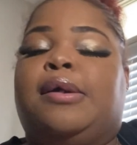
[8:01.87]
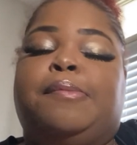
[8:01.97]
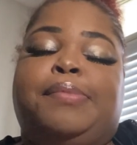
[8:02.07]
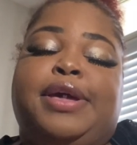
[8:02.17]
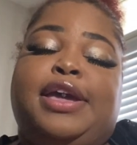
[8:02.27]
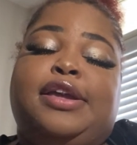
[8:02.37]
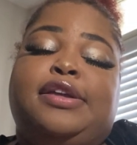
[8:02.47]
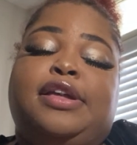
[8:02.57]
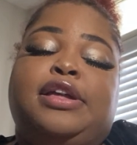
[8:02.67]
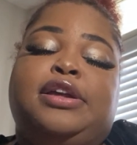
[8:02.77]

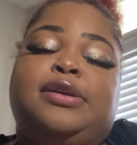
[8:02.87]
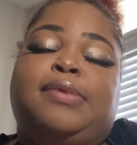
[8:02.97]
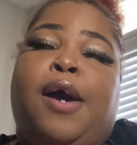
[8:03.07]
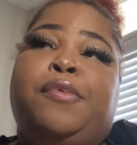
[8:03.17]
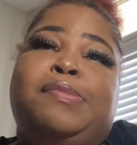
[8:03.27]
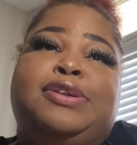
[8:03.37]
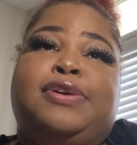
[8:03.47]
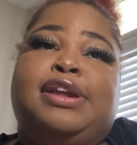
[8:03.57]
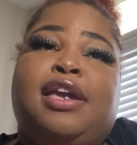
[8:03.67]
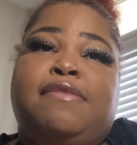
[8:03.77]
but I will be
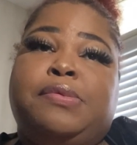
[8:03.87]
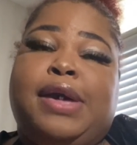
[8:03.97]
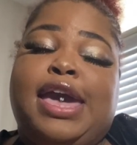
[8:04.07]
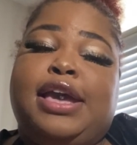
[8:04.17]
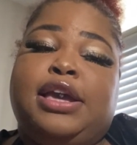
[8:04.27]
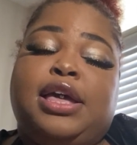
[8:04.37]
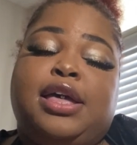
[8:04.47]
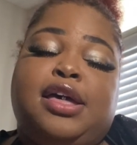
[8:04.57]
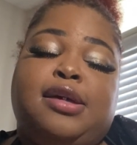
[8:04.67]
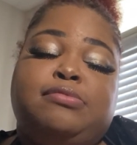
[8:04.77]
doing a giveaway.
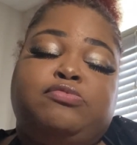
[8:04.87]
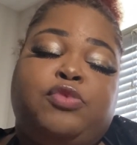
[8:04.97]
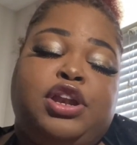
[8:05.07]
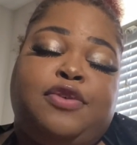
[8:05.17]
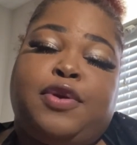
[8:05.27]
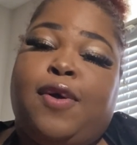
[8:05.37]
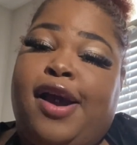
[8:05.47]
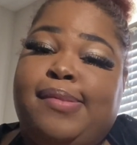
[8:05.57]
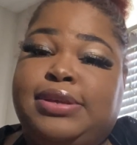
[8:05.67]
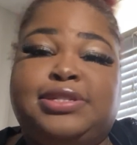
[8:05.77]
One of the
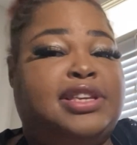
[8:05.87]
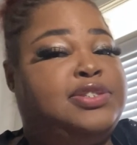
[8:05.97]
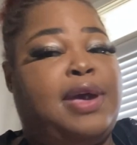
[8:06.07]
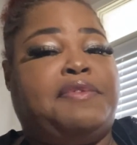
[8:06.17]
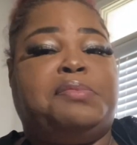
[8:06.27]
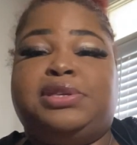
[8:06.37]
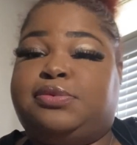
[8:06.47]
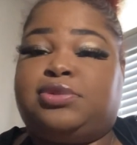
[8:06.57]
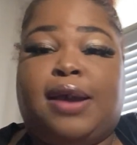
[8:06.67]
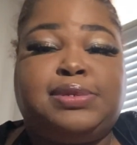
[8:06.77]
requirements is that you have to be
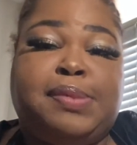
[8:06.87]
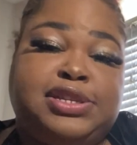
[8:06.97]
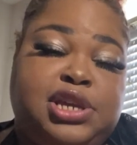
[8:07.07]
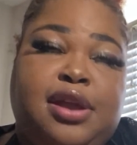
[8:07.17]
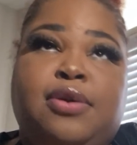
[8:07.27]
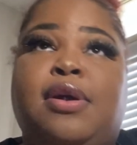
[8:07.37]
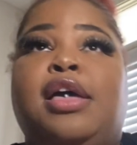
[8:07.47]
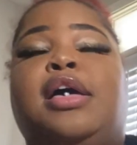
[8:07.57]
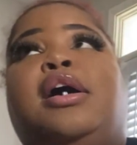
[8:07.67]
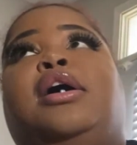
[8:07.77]
subscribed to my channel.
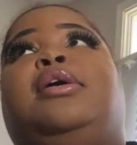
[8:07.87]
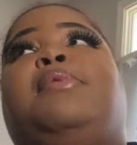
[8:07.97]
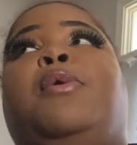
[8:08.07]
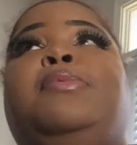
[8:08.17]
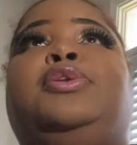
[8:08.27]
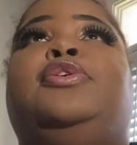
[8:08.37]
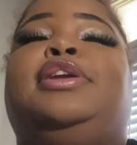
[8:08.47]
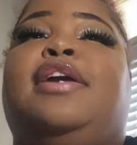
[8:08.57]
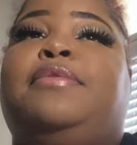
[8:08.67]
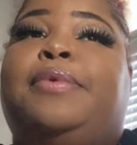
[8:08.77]
I will be doing
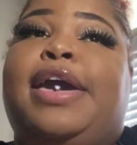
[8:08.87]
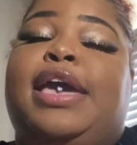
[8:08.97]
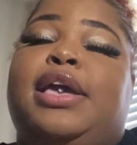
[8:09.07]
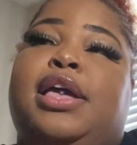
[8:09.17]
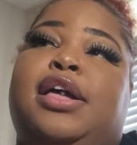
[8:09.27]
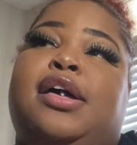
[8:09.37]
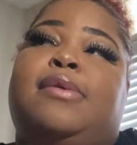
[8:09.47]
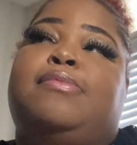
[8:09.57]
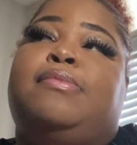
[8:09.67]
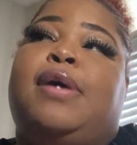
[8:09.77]
a giveaway.
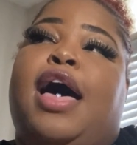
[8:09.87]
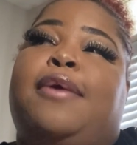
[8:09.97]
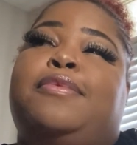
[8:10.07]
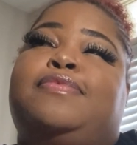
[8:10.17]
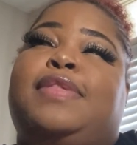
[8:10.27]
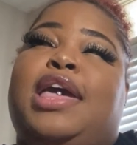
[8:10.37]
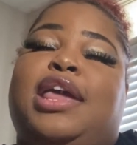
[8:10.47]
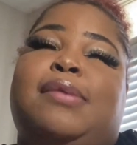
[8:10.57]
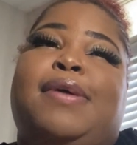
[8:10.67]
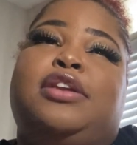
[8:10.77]
I was
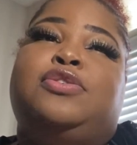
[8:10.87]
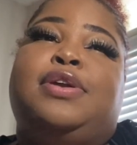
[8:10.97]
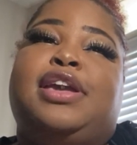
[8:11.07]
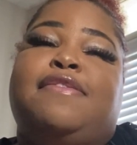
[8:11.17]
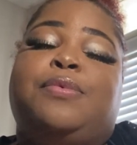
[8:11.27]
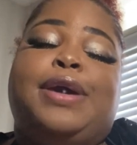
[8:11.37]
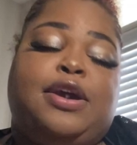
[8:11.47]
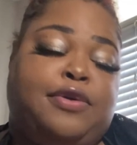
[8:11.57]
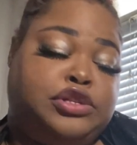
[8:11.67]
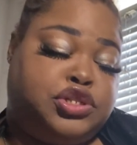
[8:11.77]
thinking about doing a giveaway
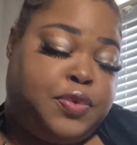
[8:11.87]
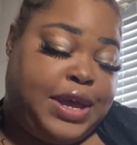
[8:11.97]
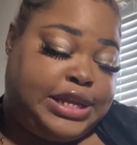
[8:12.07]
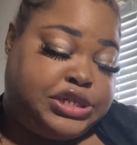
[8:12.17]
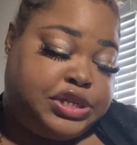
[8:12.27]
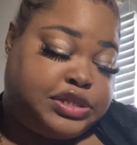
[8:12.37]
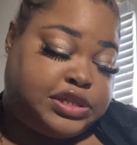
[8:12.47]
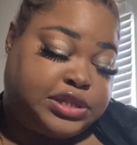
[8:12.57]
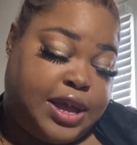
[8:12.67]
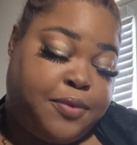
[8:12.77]
on Twitch
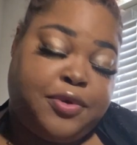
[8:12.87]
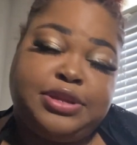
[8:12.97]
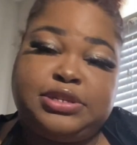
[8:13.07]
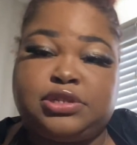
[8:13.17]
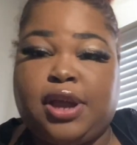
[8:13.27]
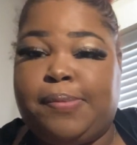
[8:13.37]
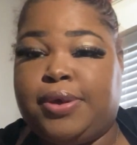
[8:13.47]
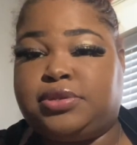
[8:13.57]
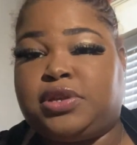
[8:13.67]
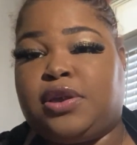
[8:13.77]
since I want to start
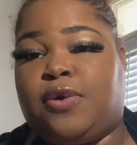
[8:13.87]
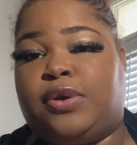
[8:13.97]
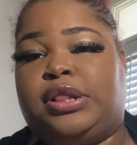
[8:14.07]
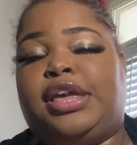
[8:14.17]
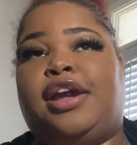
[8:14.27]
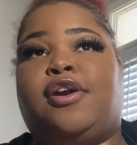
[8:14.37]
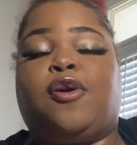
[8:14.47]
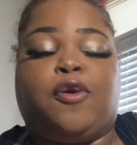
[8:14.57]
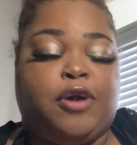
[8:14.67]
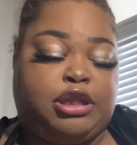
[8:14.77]
posting on there
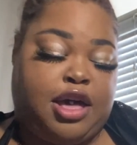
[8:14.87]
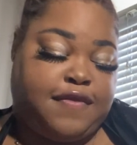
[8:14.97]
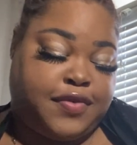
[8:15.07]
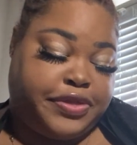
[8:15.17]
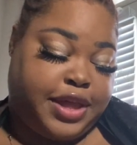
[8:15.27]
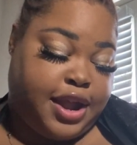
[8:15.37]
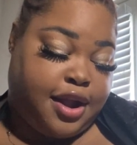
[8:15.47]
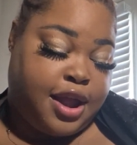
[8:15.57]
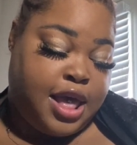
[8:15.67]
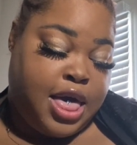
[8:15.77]
or going live on there